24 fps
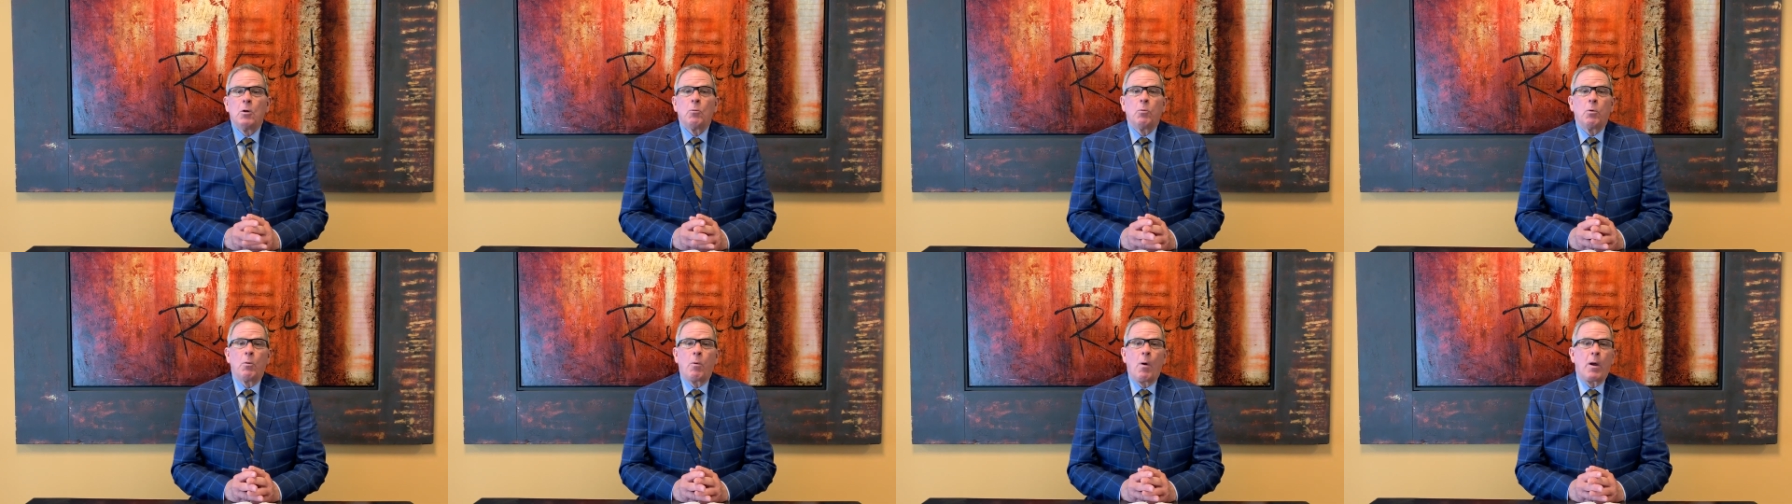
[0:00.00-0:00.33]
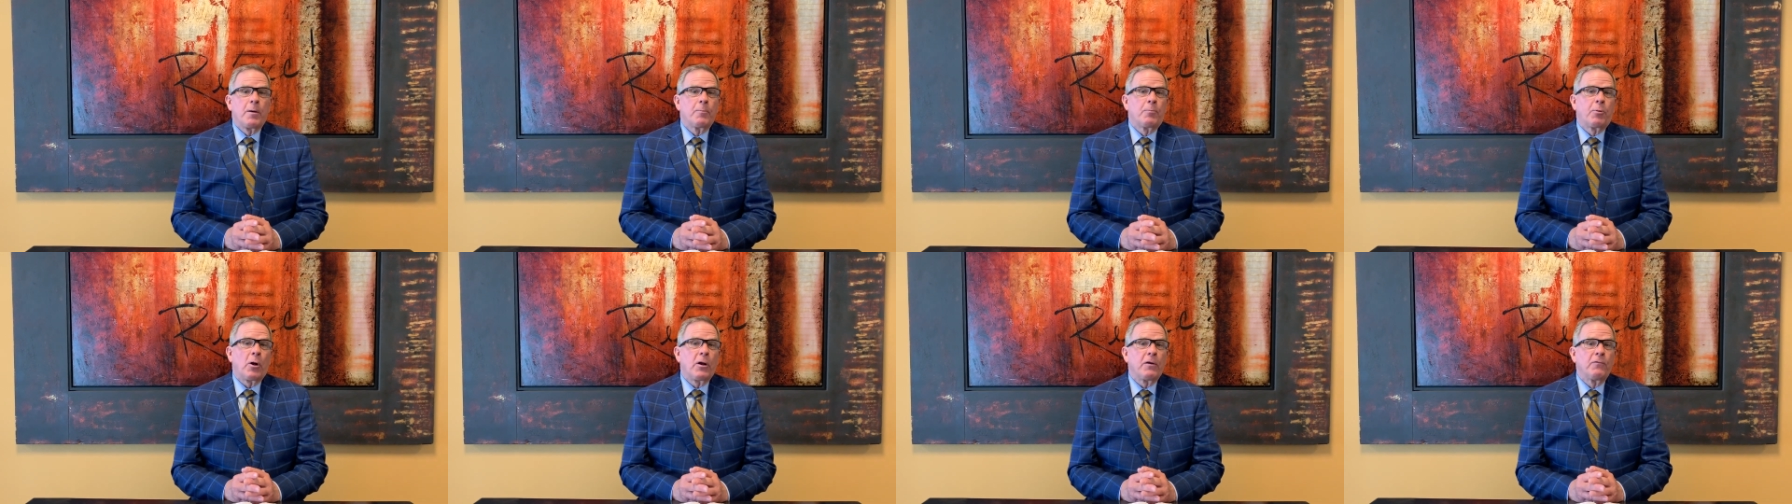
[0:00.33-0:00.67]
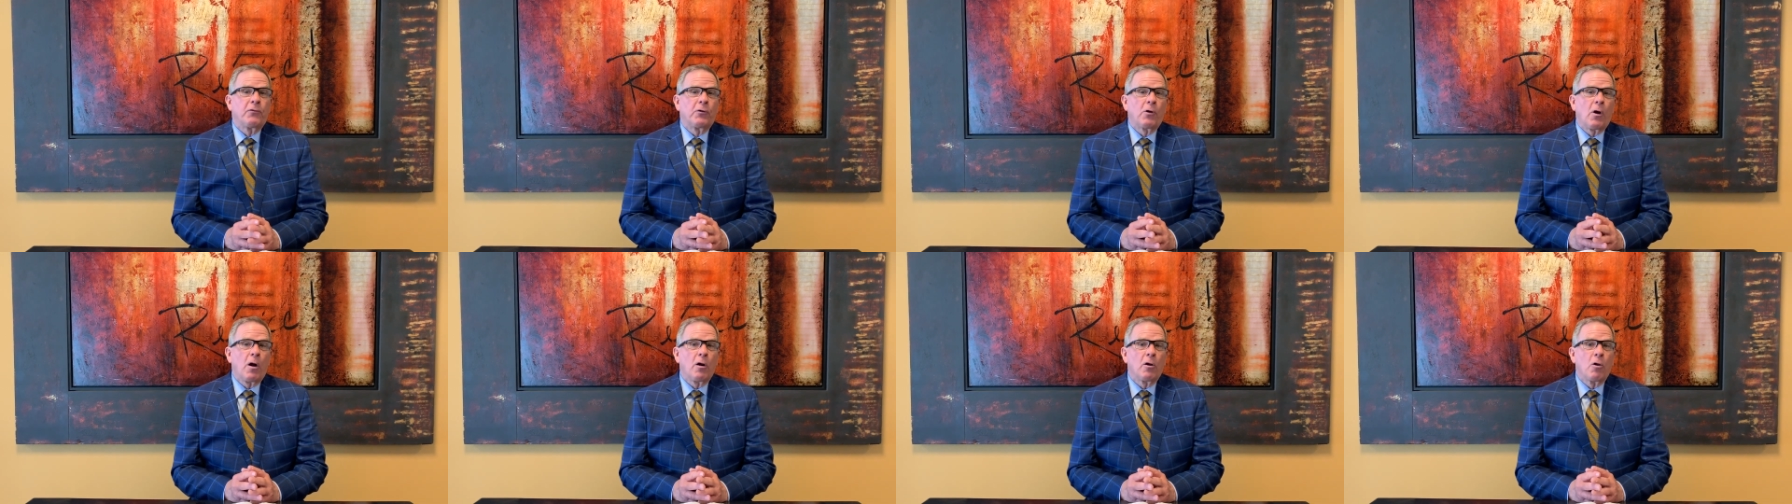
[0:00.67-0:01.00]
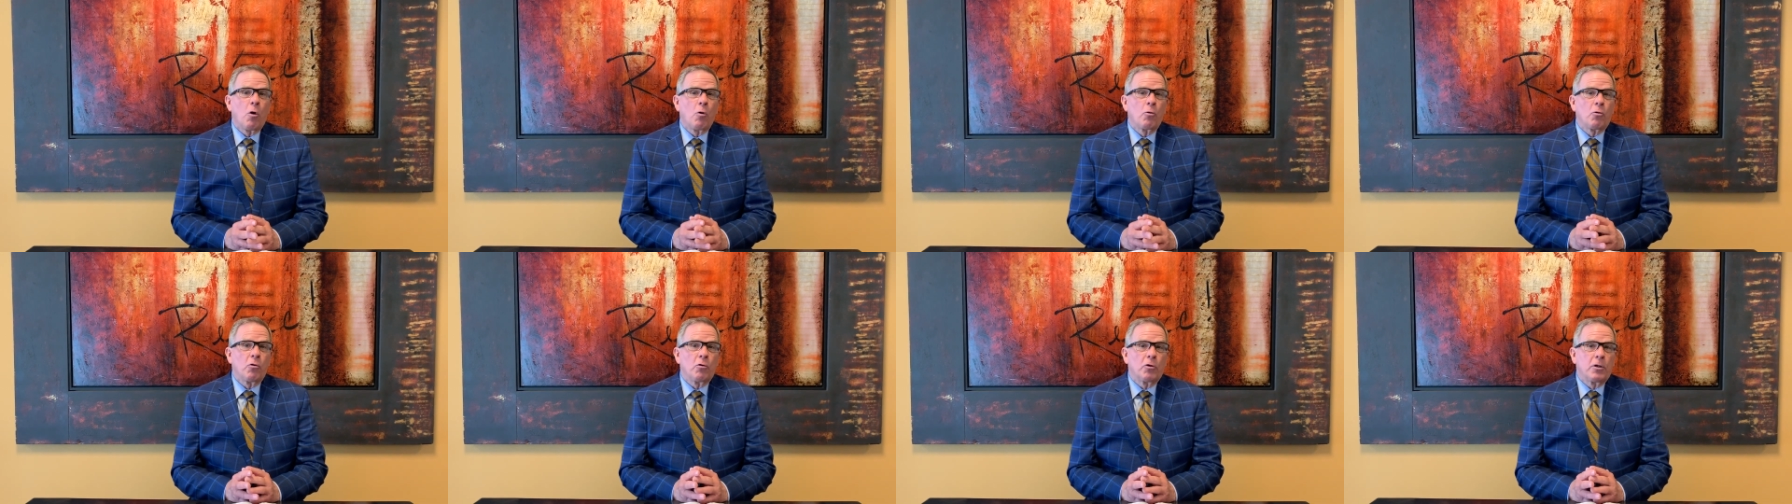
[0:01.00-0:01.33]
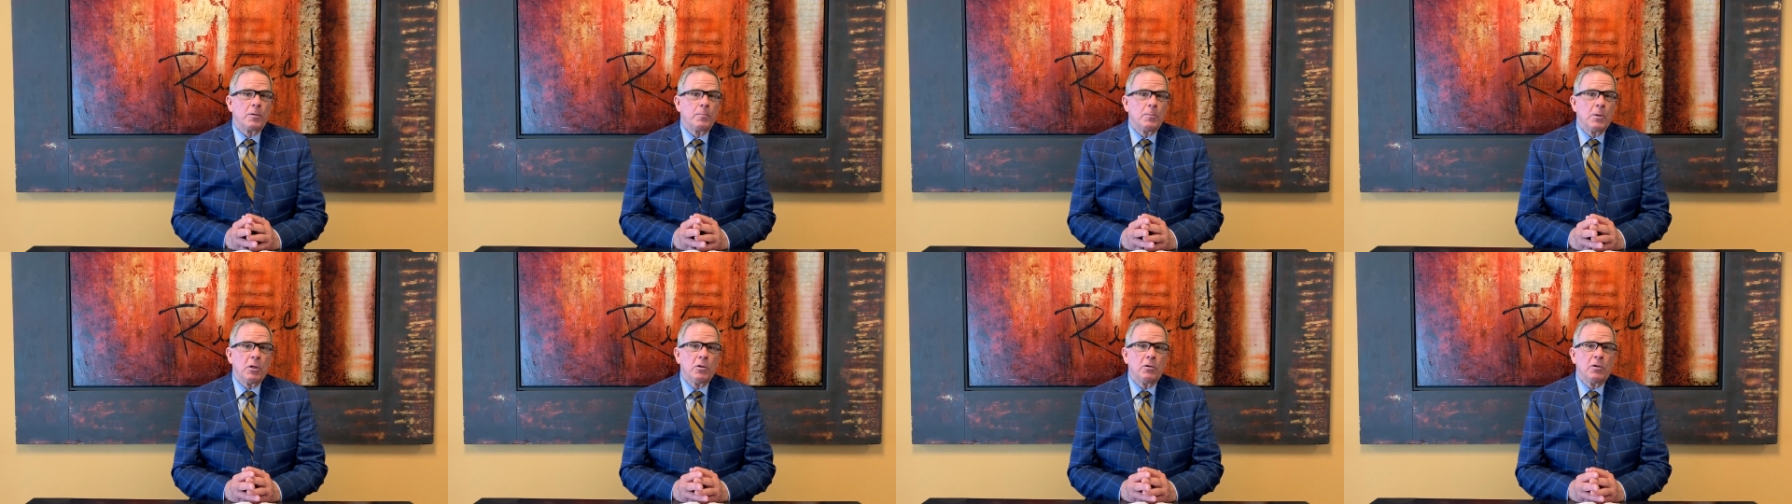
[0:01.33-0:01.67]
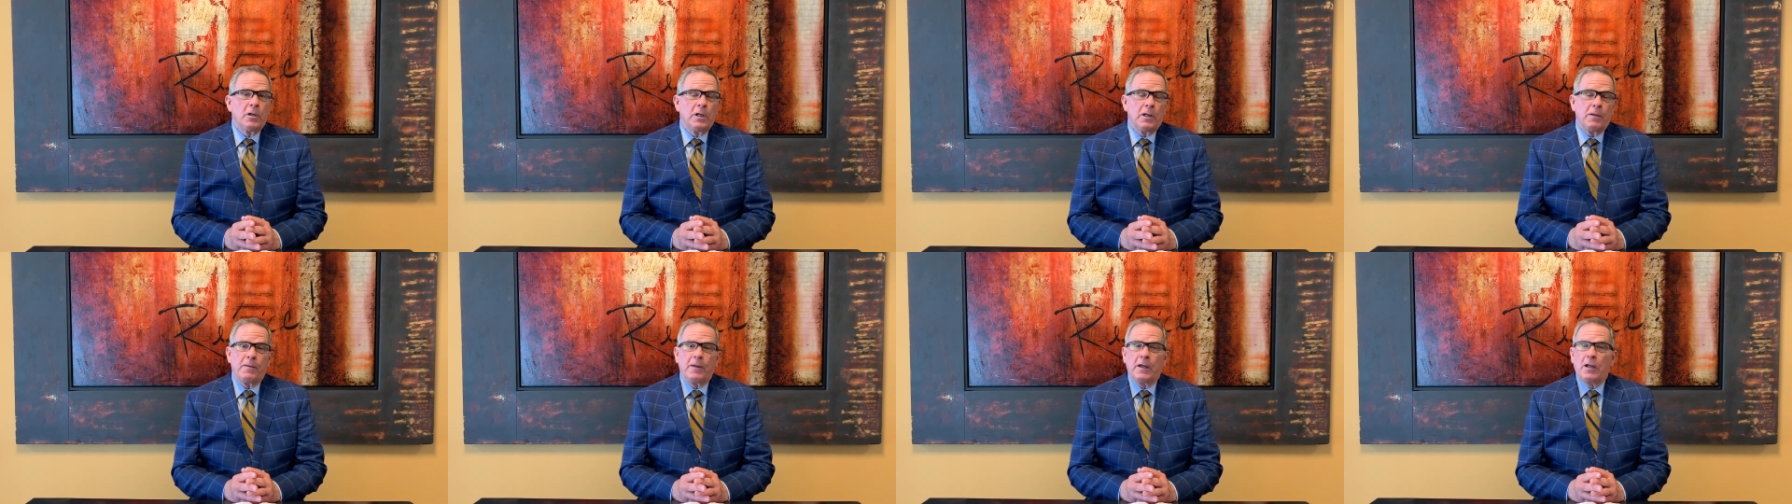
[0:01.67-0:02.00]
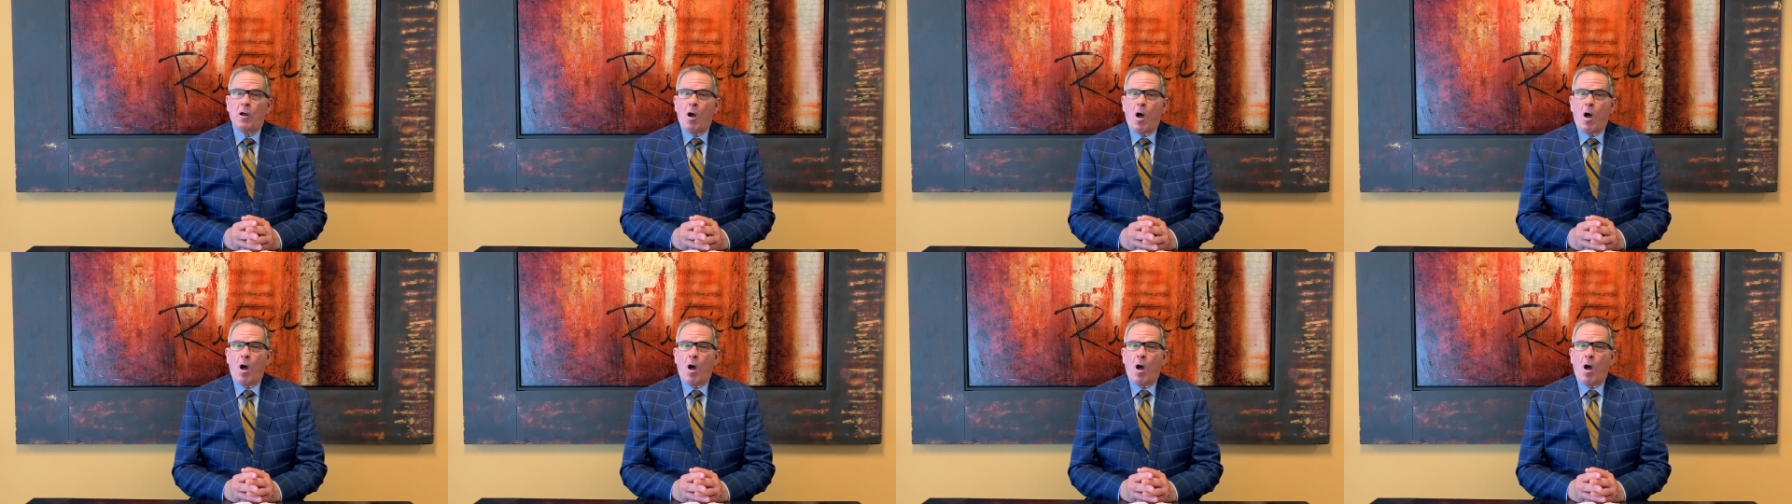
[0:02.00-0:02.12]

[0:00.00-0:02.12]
we want to pray for our local community that